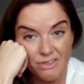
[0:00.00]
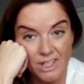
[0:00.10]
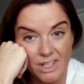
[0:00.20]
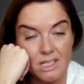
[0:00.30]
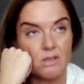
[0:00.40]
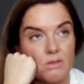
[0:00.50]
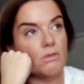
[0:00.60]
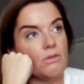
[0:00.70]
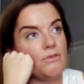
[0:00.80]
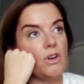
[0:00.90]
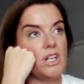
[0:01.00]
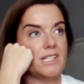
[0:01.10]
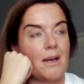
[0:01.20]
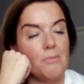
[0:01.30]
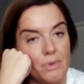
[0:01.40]
Like, so for
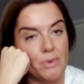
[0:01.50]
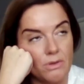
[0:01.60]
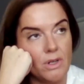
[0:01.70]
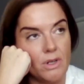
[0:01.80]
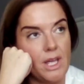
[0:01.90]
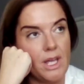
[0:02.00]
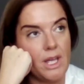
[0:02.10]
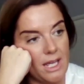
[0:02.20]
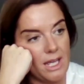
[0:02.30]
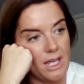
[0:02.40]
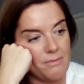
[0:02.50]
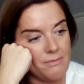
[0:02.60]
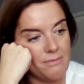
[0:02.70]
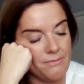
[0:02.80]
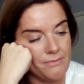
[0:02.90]
example,
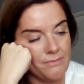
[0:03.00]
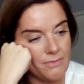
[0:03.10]
today